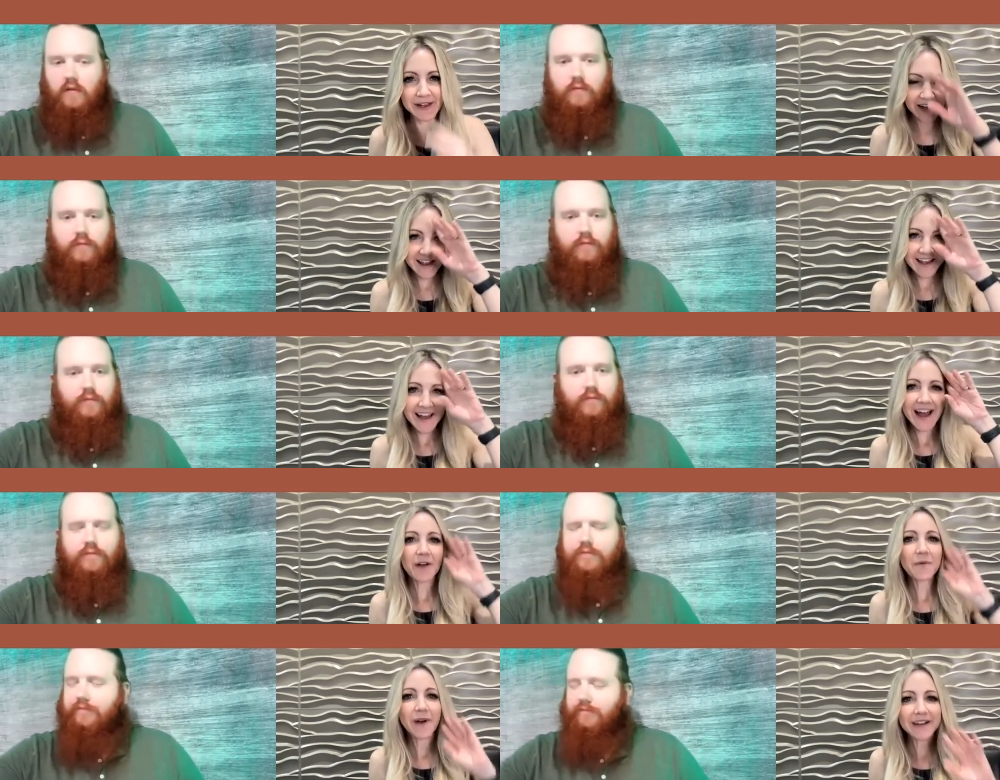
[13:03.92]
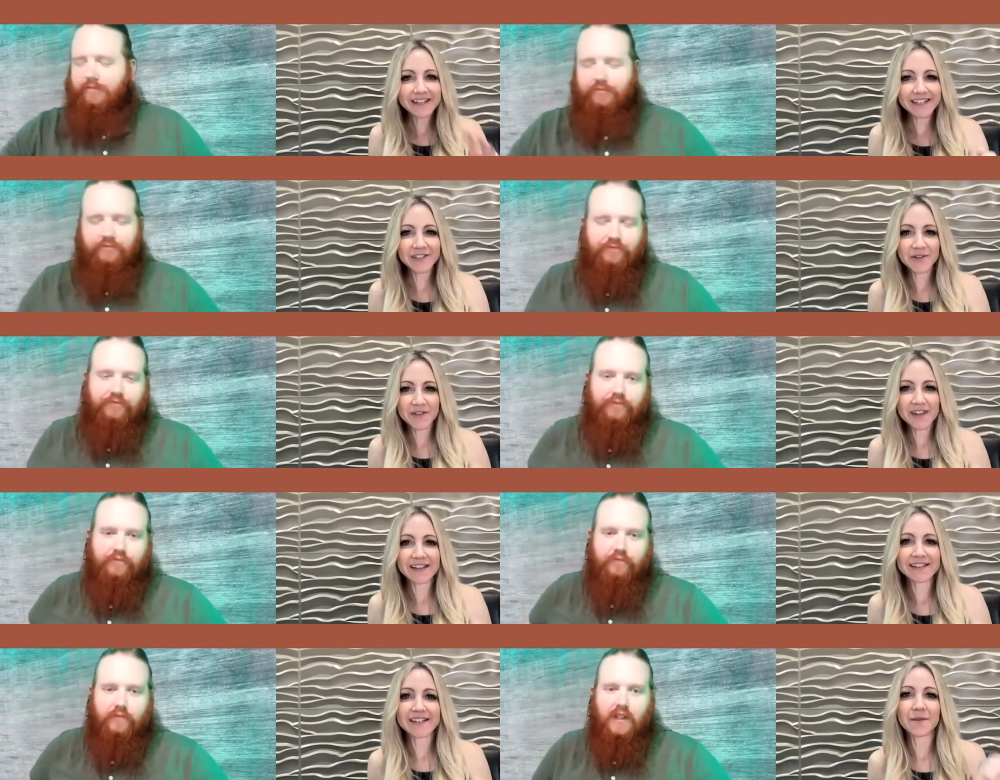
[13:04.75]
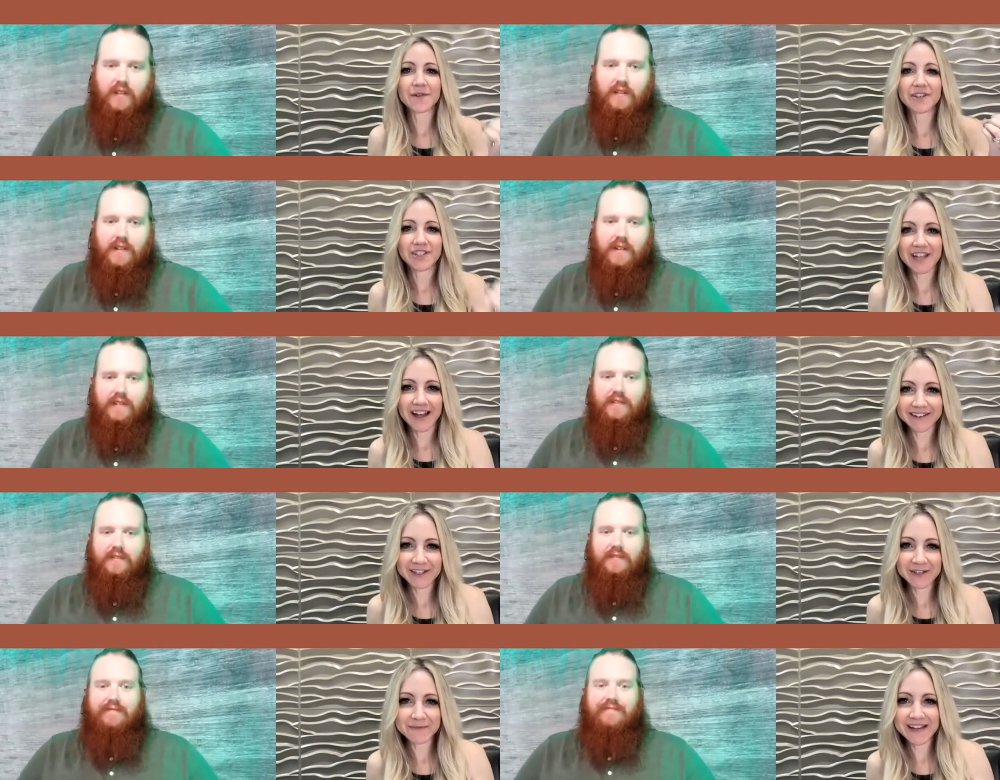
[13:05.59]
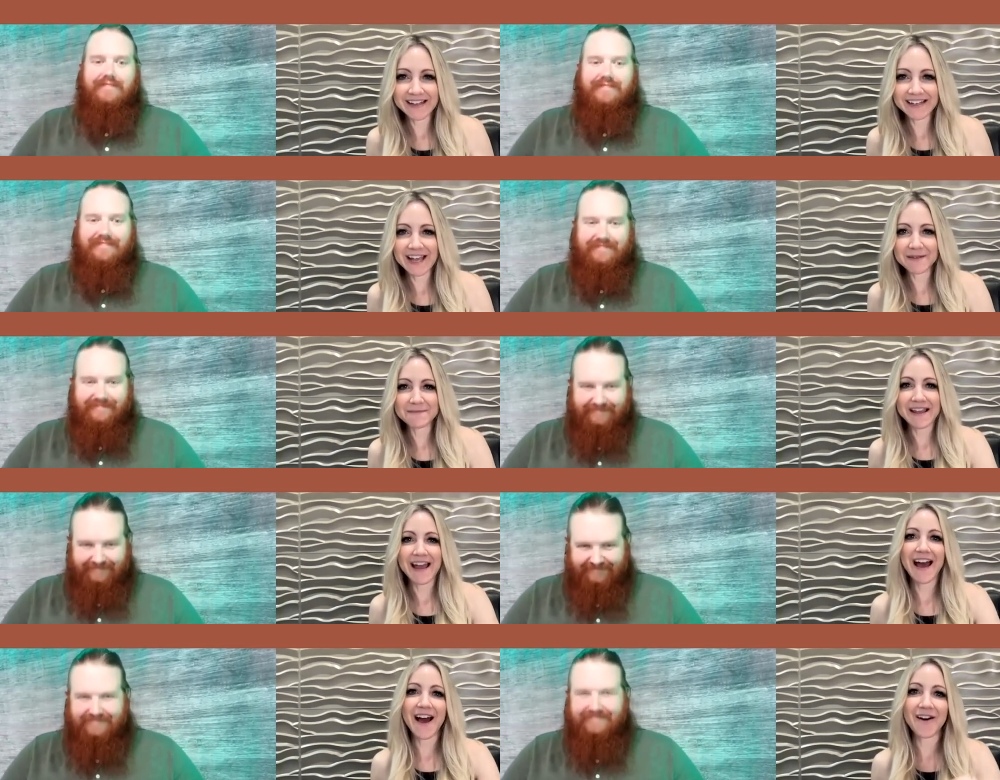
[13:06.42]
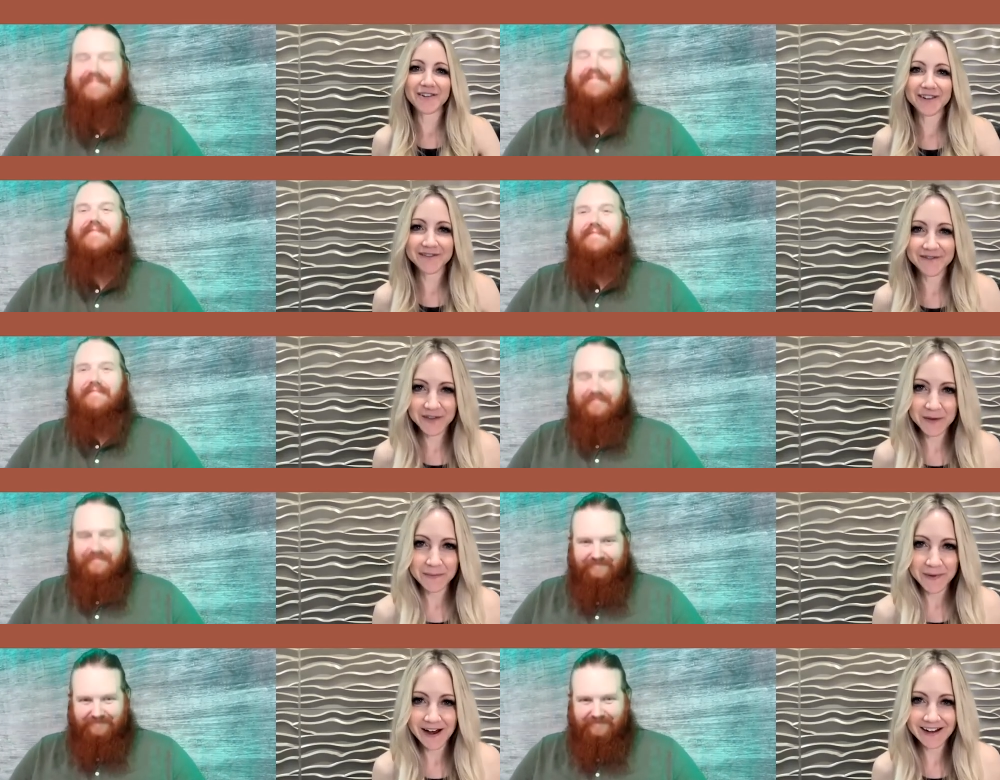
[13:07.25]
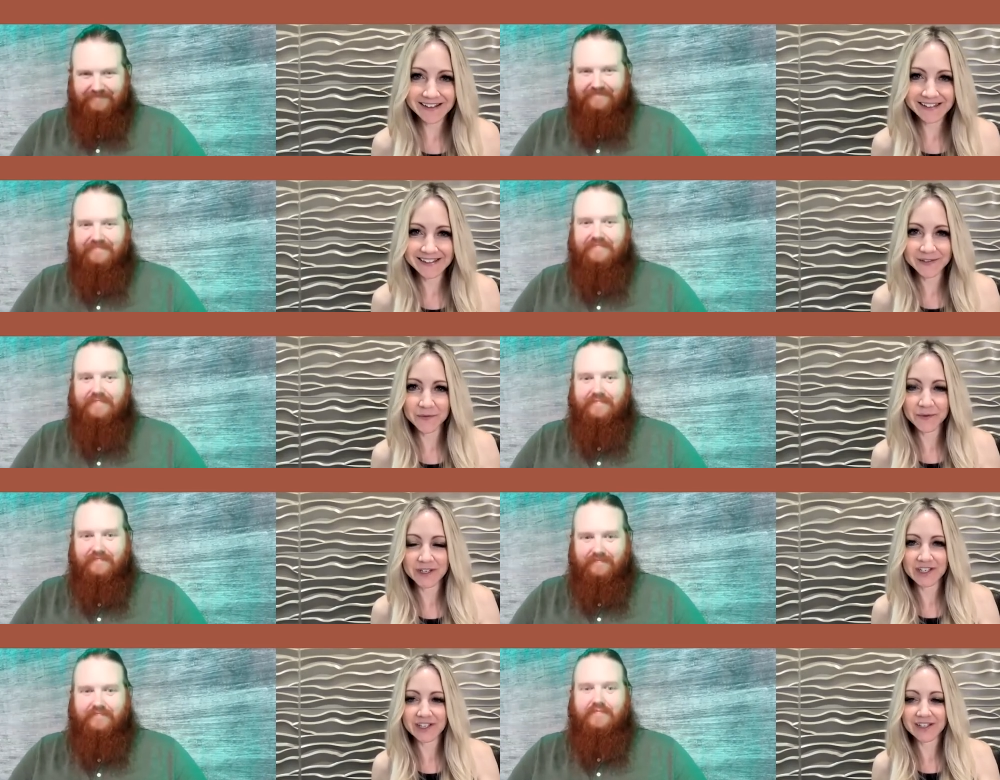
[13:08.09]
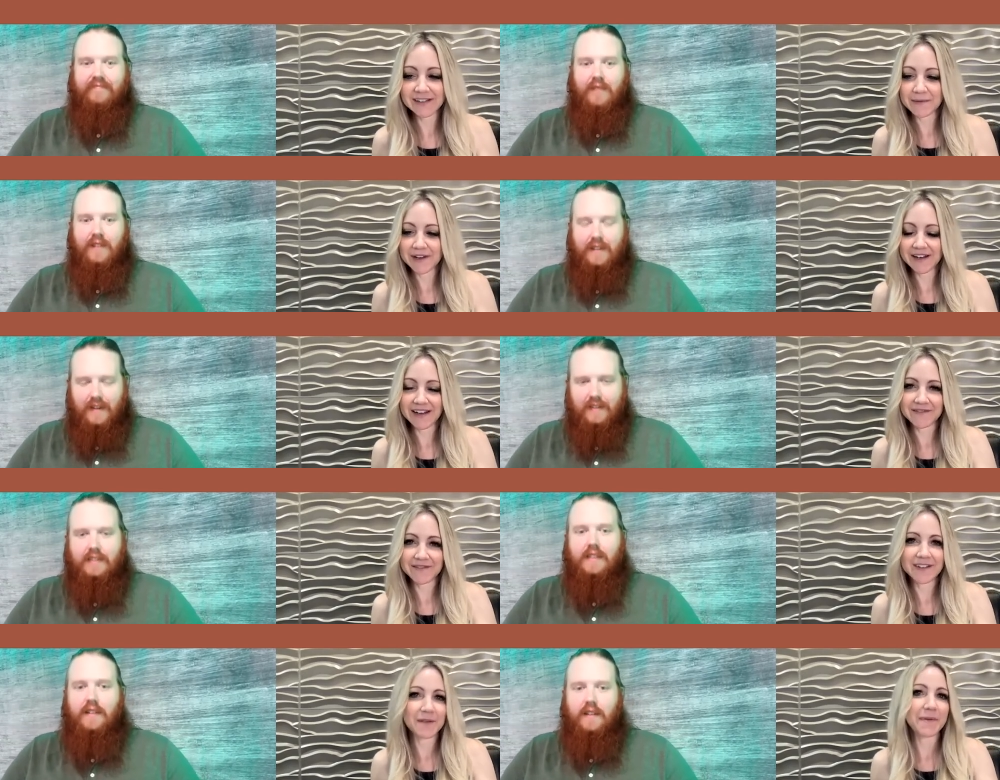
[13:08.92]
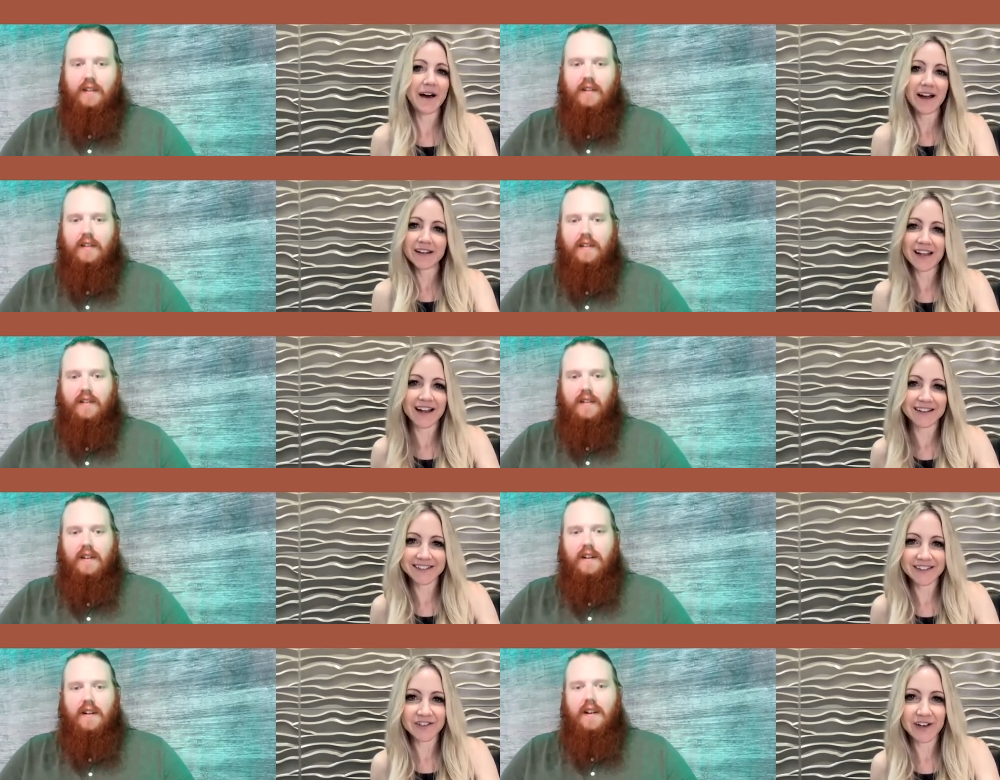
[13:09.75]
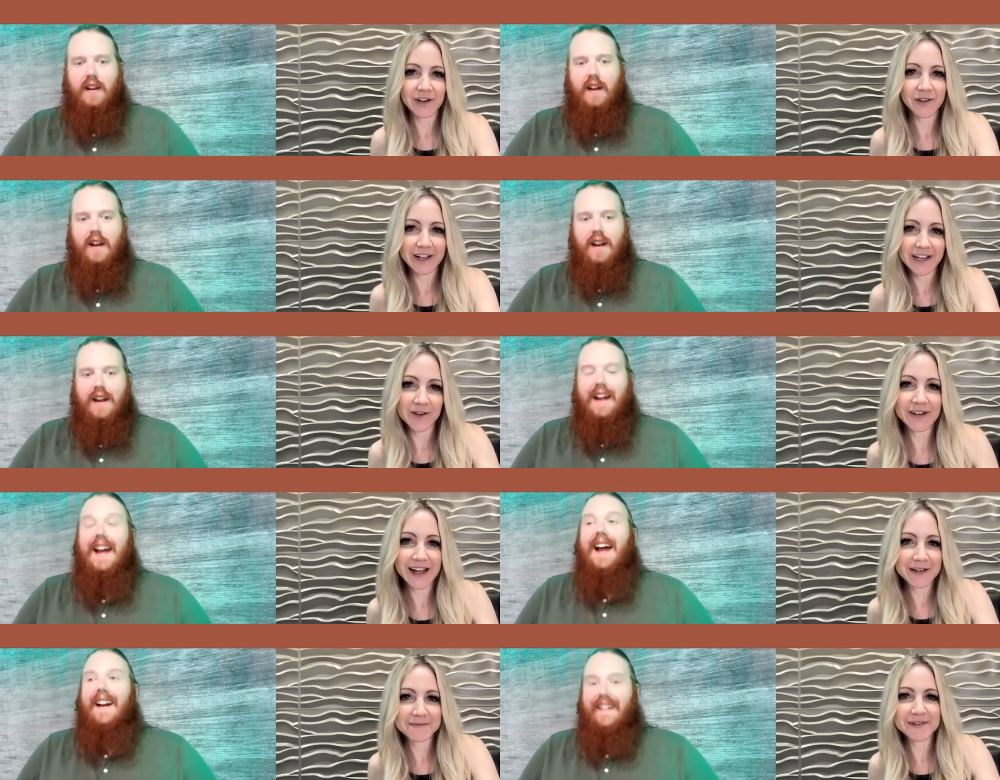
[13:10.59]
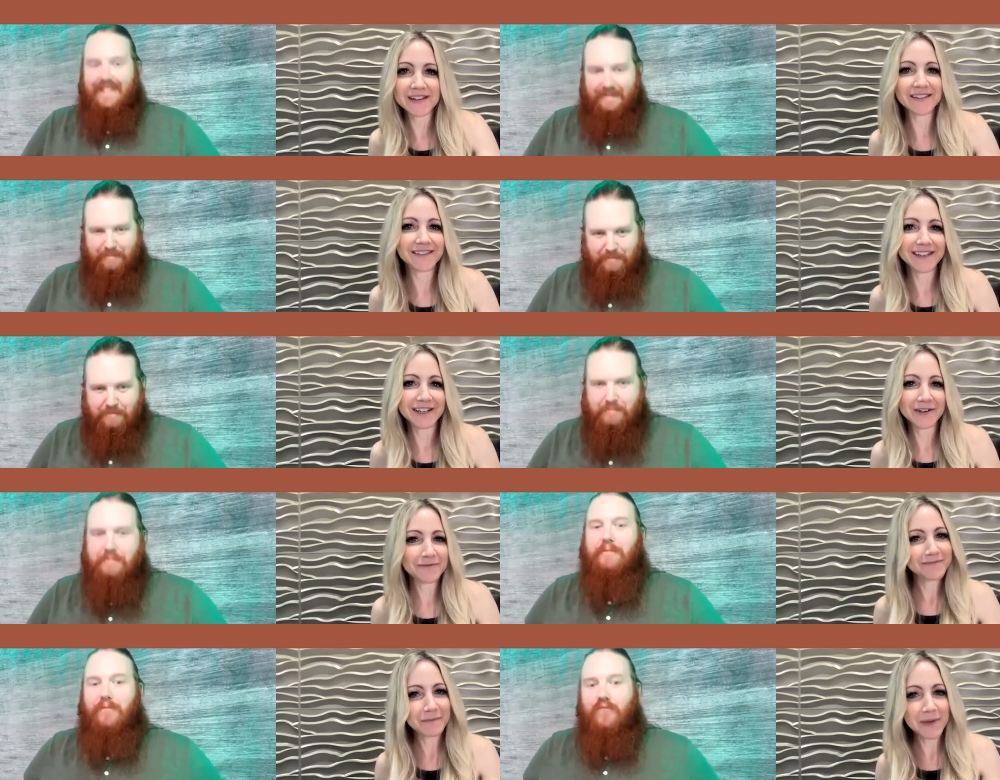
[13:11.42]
Speaker 1: but I wanted to do things that would challenge me and get me out of the box, which is, I mean, even the podcast in general, like you and I being, you know,